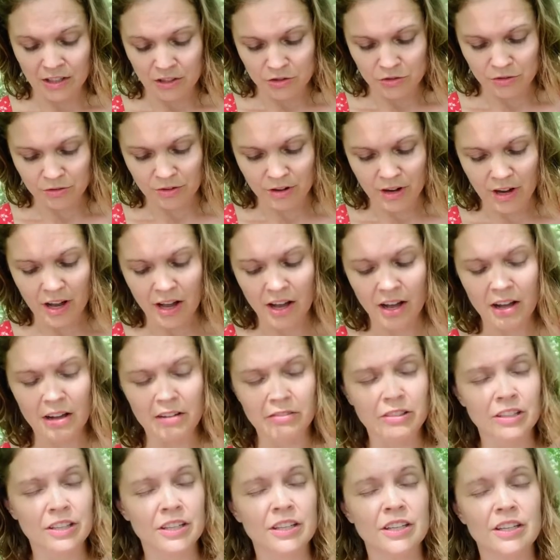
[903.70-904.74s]

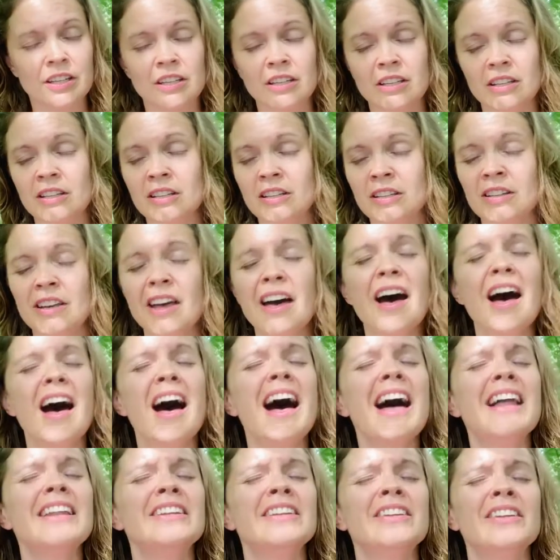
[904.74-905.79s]
traveling
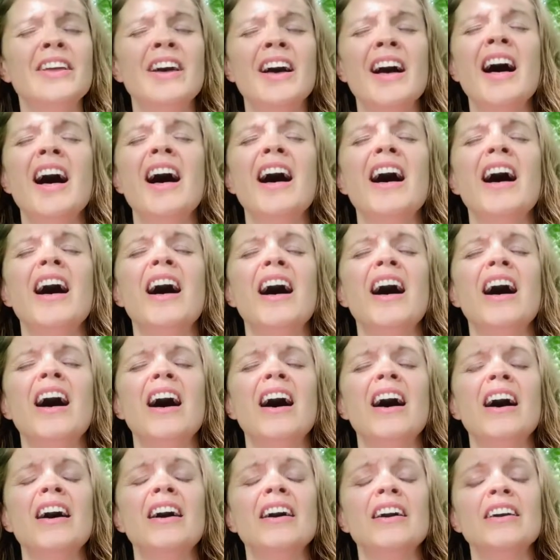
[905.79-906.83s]
at
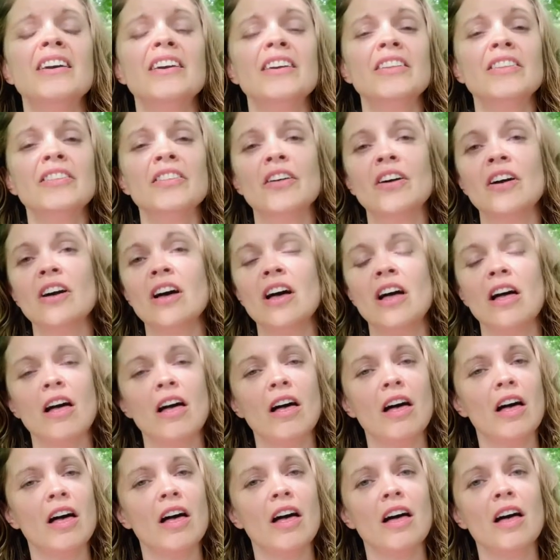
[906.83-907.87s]
night. The
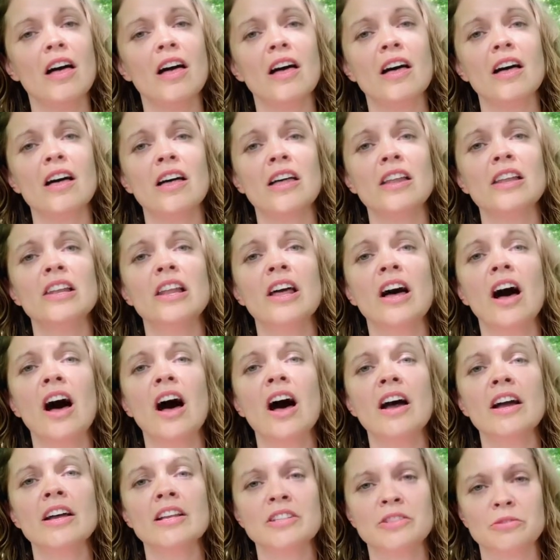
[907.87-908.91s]

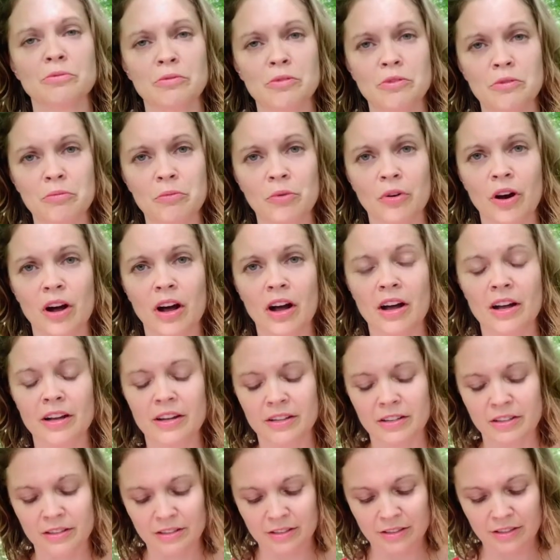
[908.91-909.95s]
headlights were
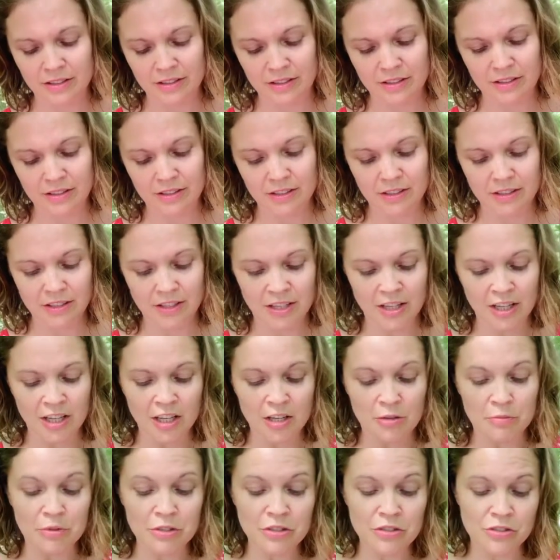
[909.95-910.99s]
bright,
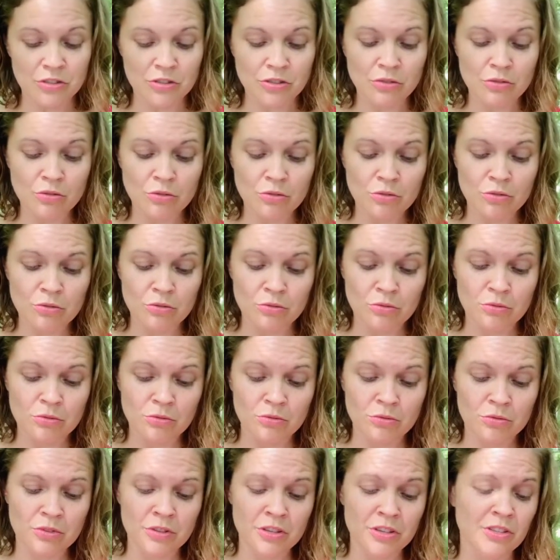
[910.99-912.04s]
but
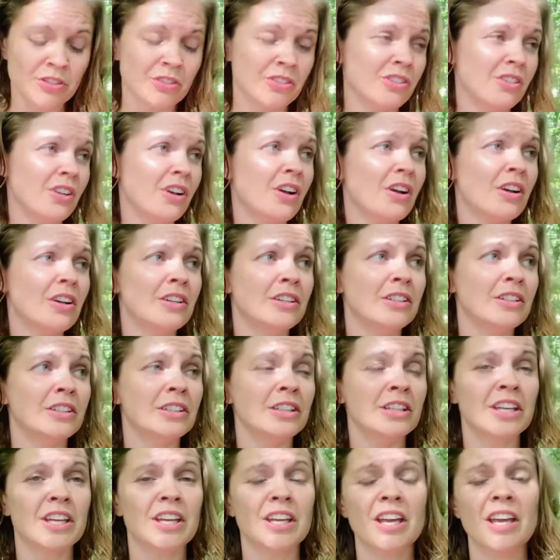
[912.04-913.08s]
soon the sun
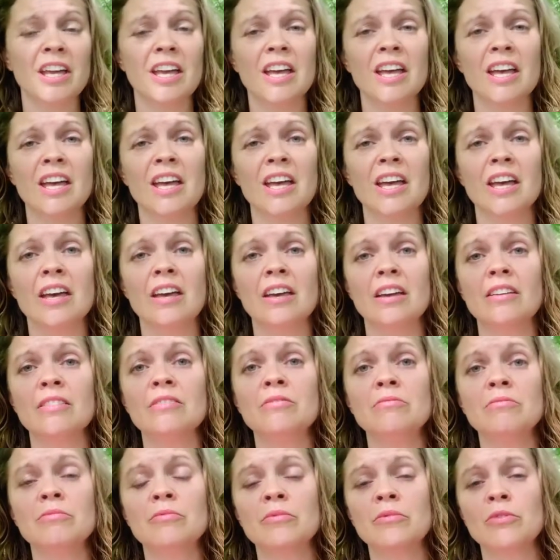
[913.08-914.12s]

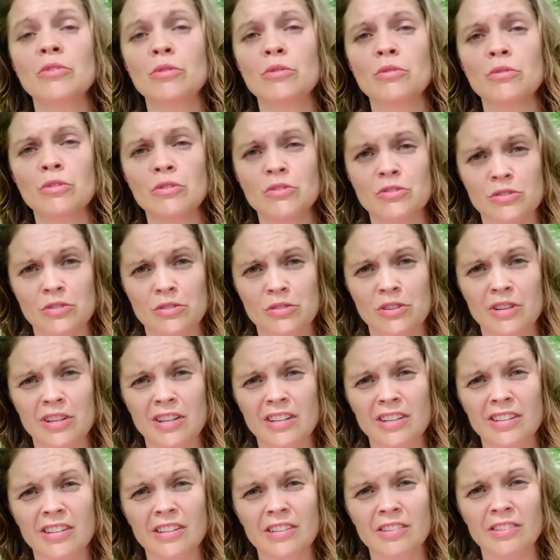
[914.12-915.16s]
came through the
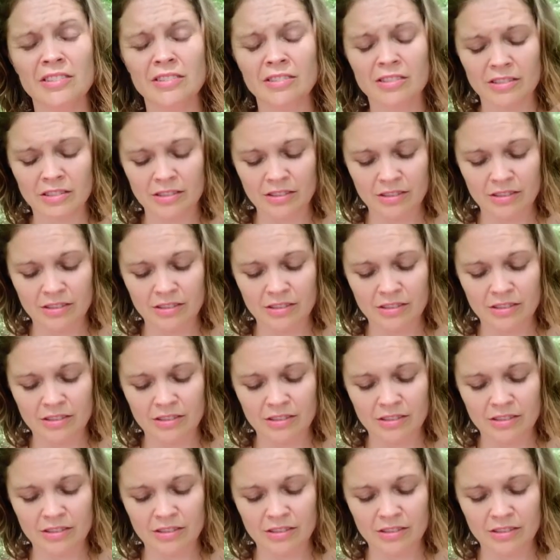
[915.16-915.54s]
trees.